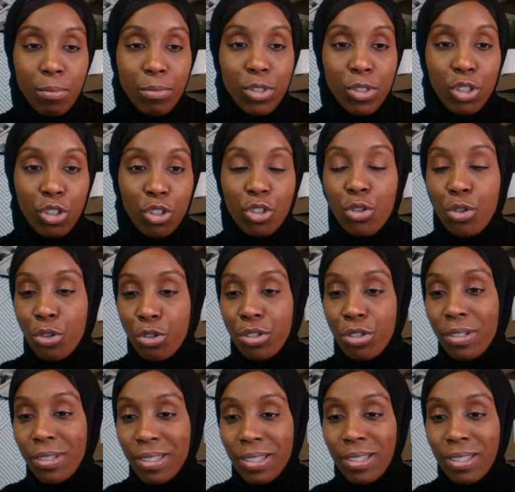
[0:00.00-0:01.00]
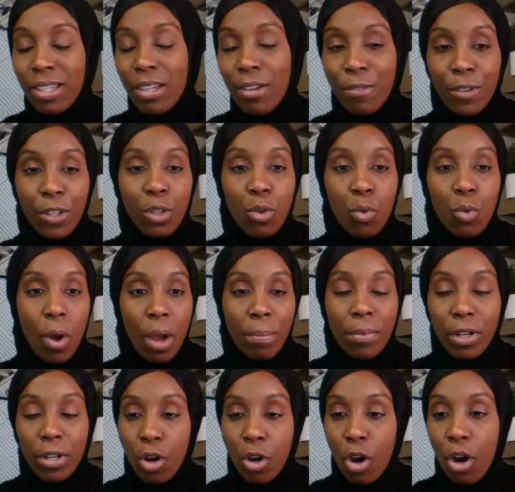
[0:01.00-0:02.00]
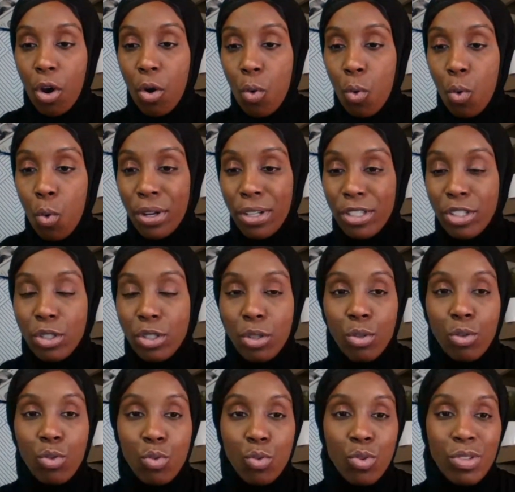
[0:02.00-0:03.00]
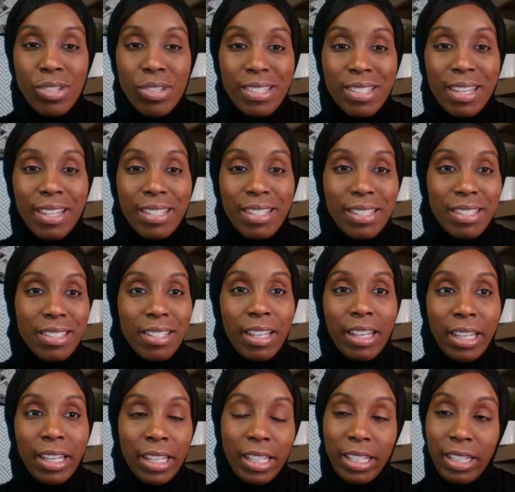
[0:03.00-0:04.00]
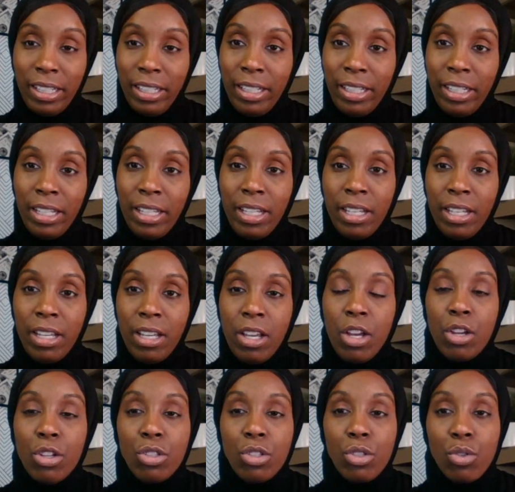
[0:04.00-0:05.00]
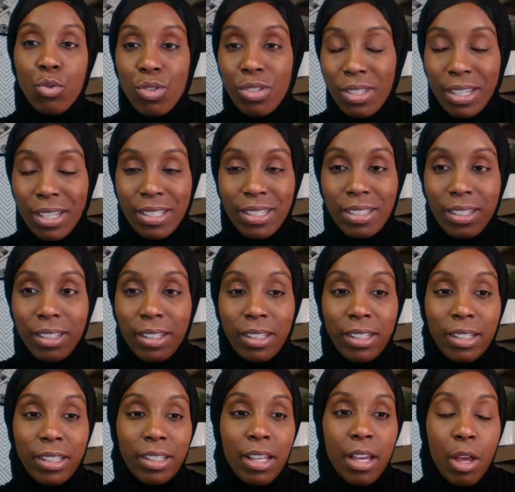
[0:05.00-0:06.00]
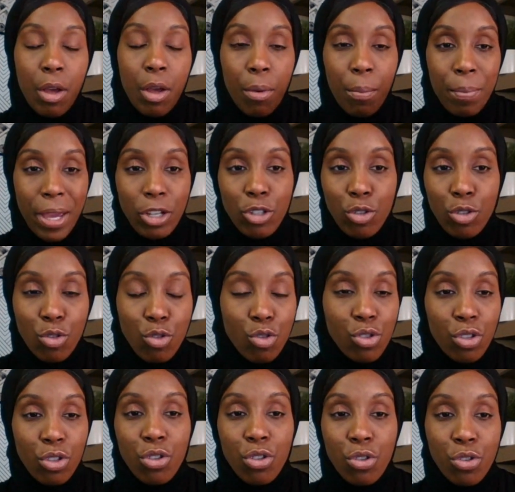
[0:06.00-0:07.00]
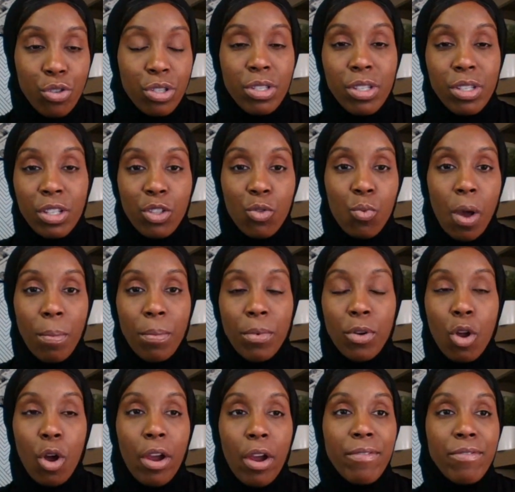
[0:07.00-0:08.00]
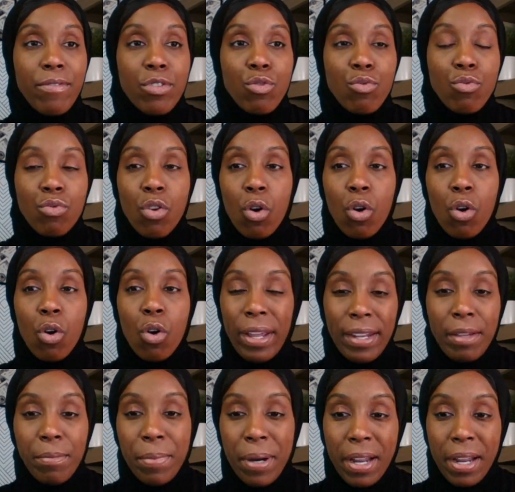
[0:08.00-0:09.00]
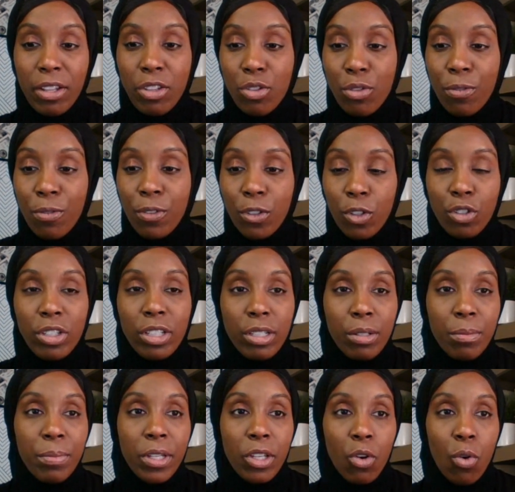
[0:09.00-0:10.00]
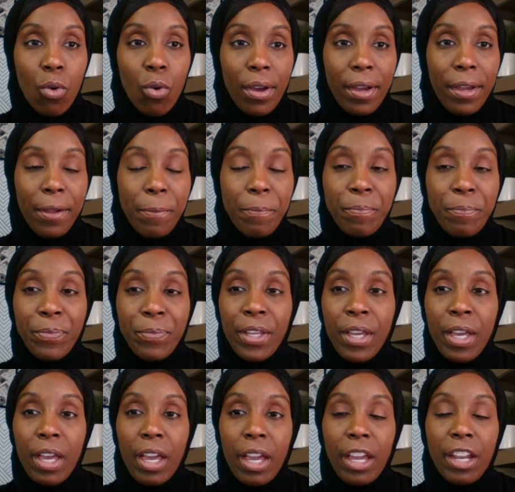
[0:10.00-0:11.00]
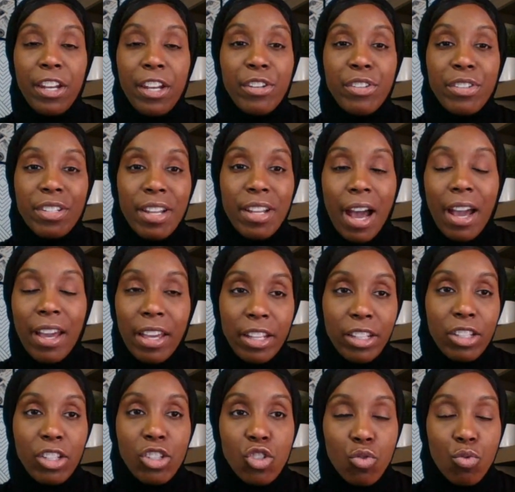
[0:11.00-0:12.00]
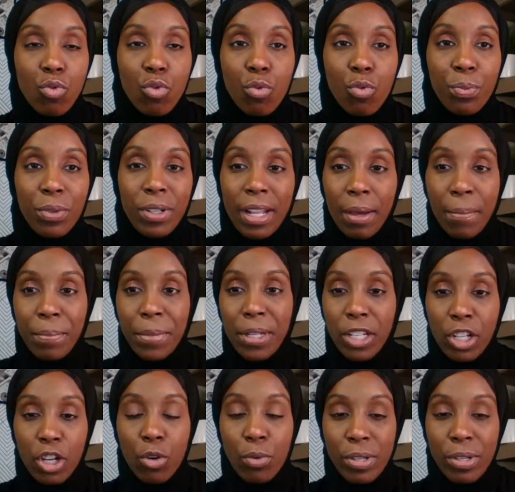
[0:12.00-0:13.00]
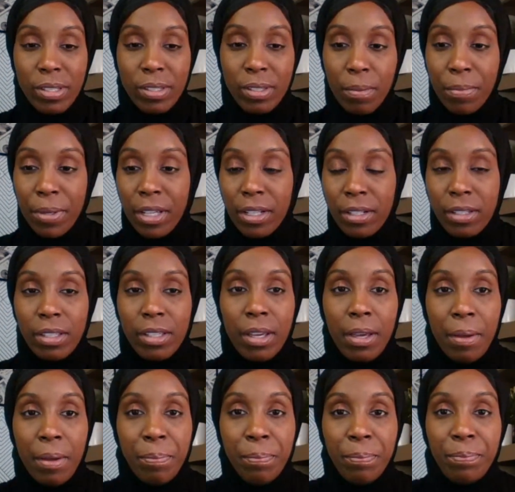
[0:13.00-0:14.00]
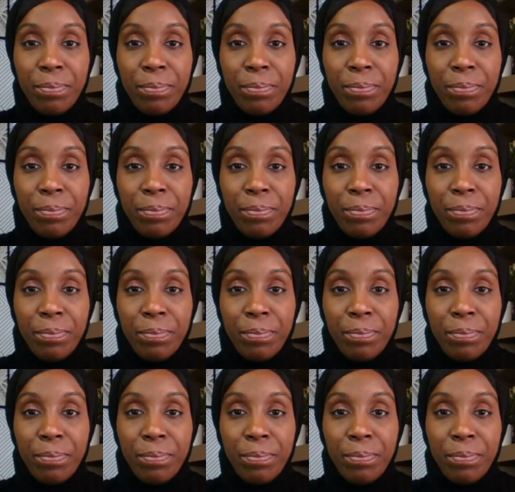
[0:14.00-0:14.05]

secure your seat for the webinar on 2/16. 2/16, make sure you secure your seat for the webinar. If you know anybody you feel needs to be on and they're not in this group, let me know and send me a DM.